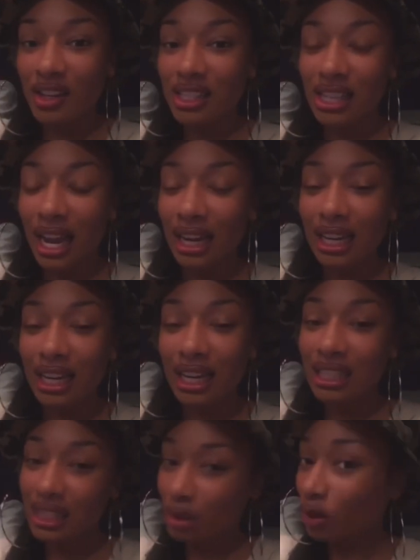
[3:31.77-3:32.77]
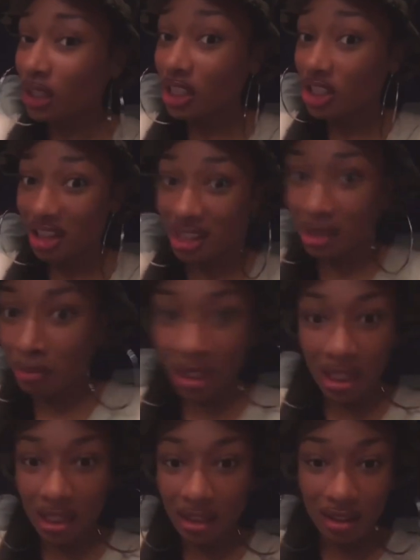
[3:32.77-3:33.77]
So excited because it's really just
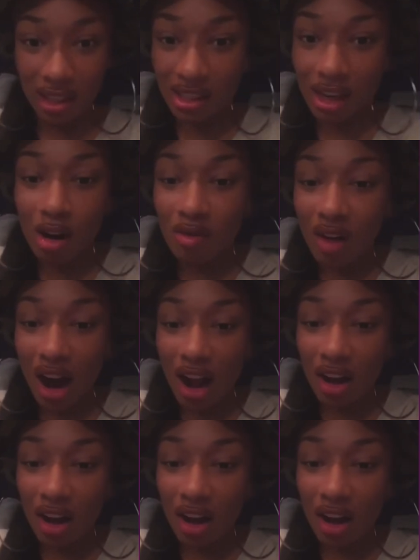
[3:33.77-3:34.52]
me this go